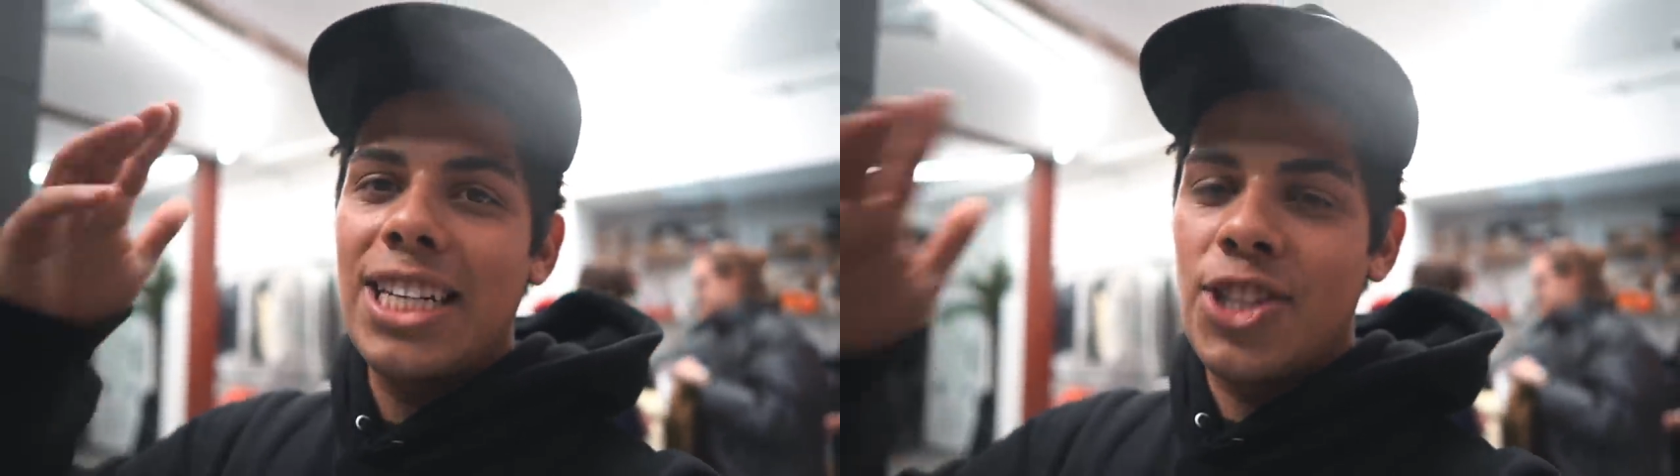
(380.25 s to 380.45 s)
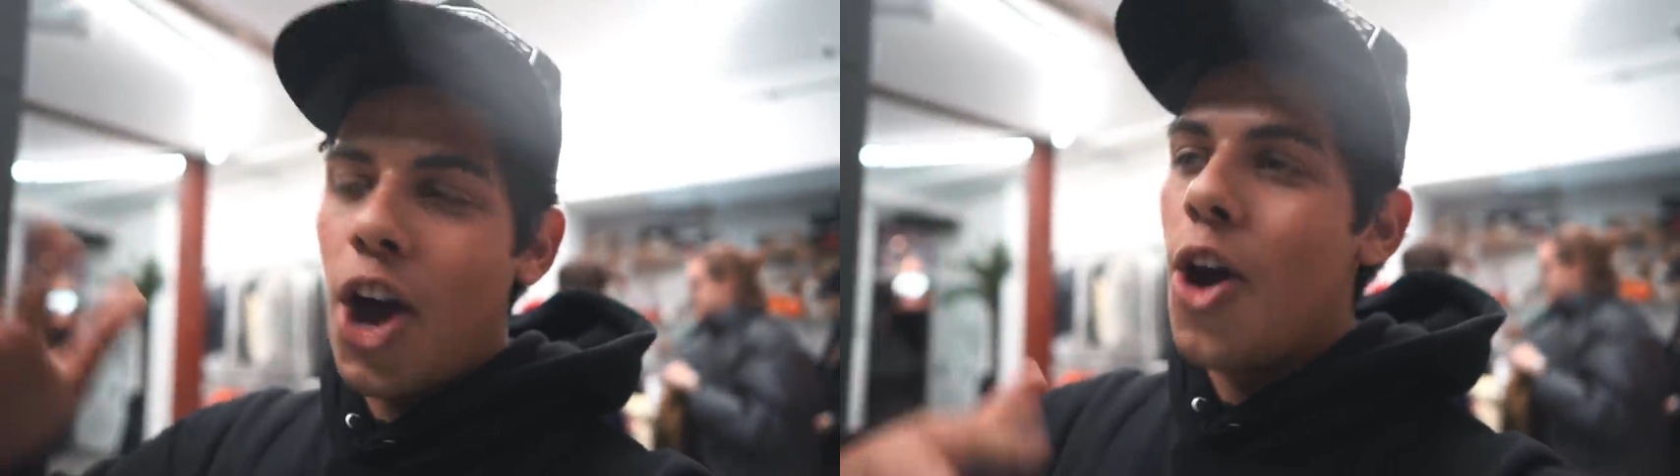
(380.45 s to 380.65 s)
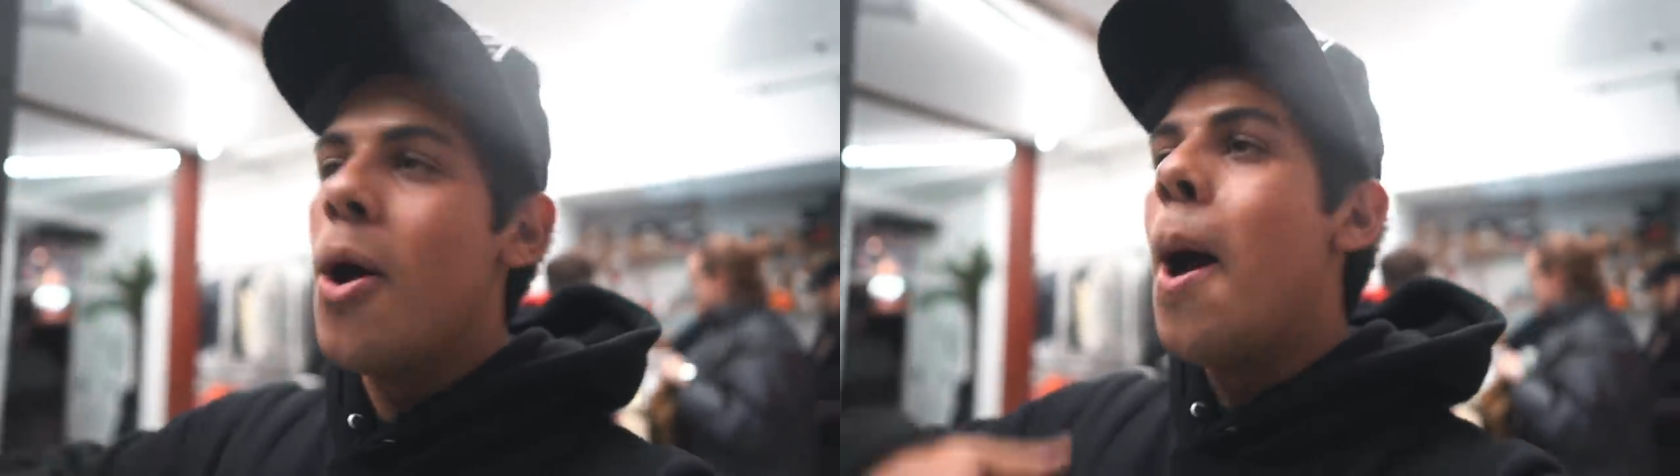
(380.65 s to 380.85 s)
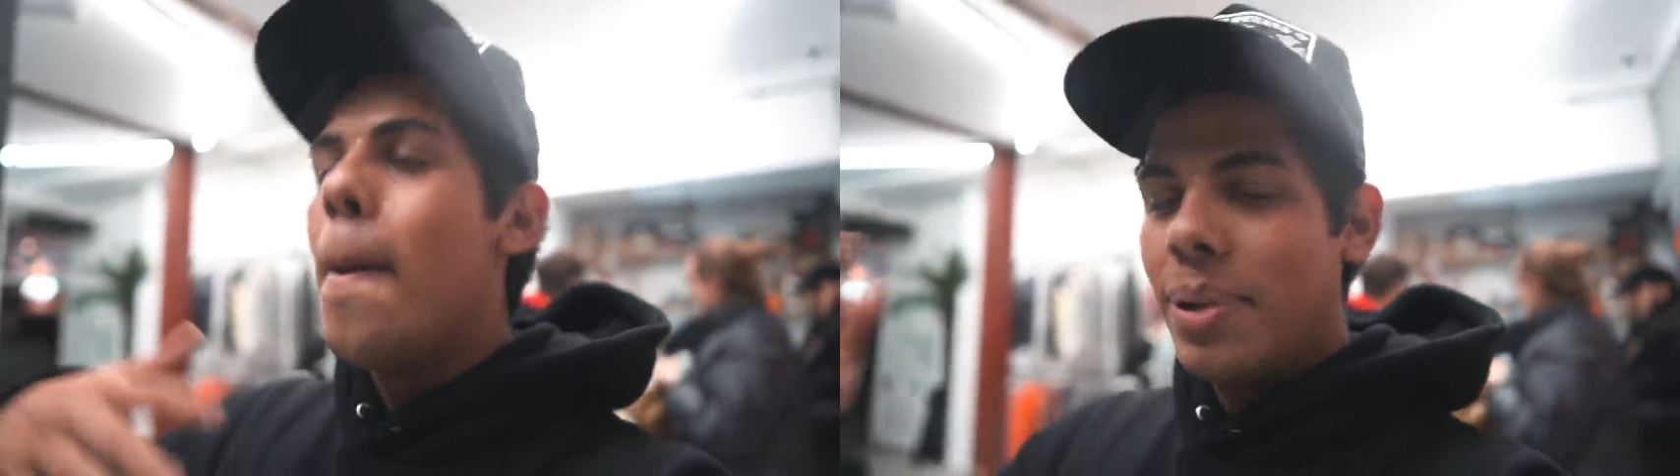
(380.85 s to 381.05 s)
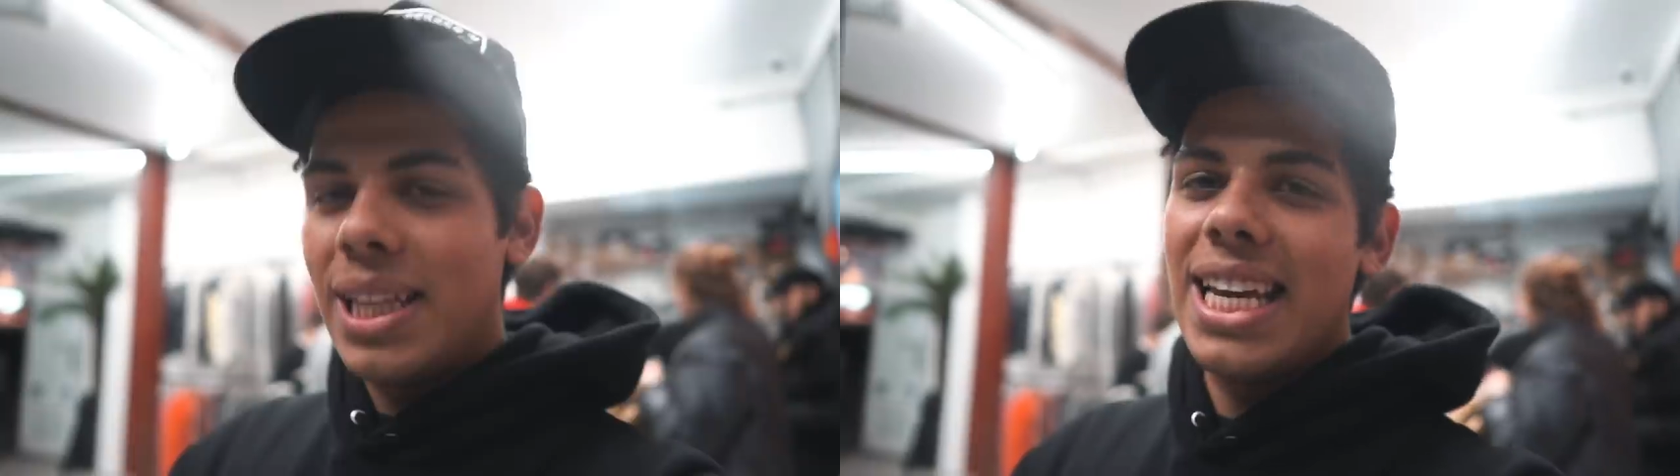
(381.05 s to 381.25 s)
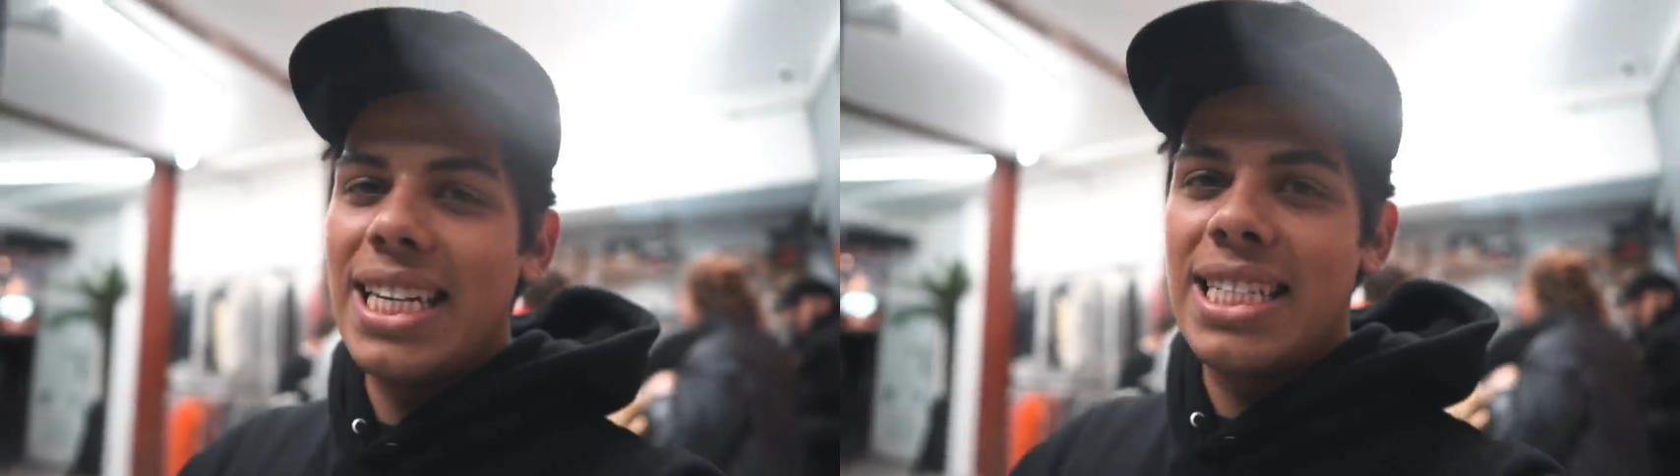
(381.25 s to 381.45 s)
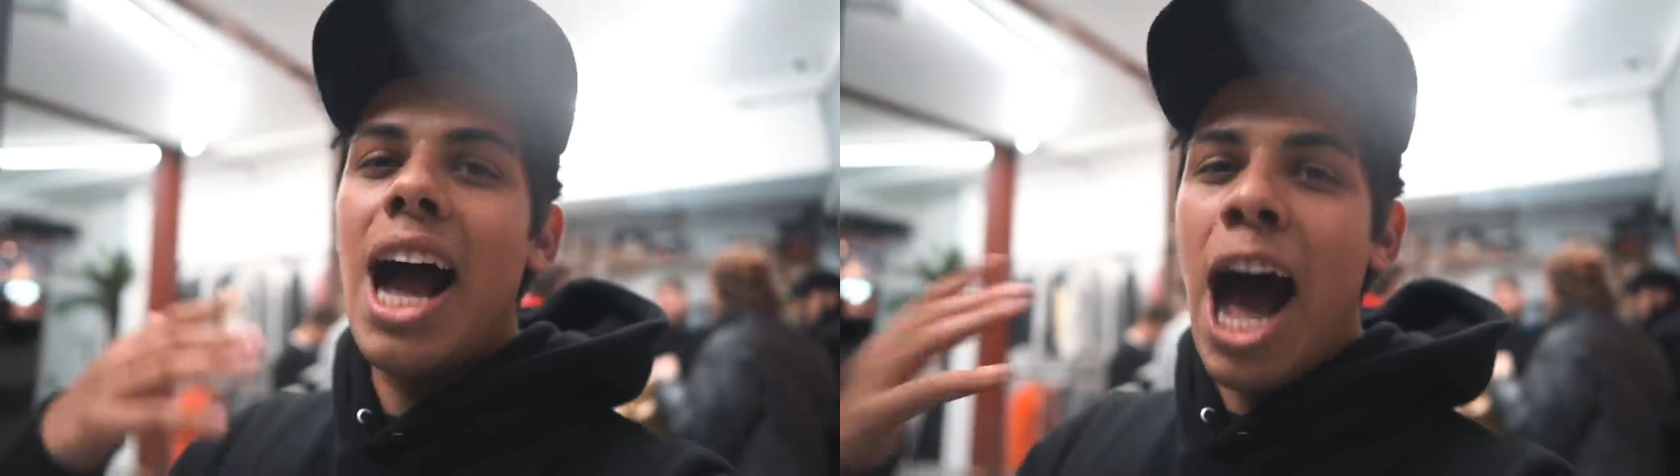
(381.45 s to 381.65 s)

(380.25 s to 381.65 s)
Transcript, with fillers: So please,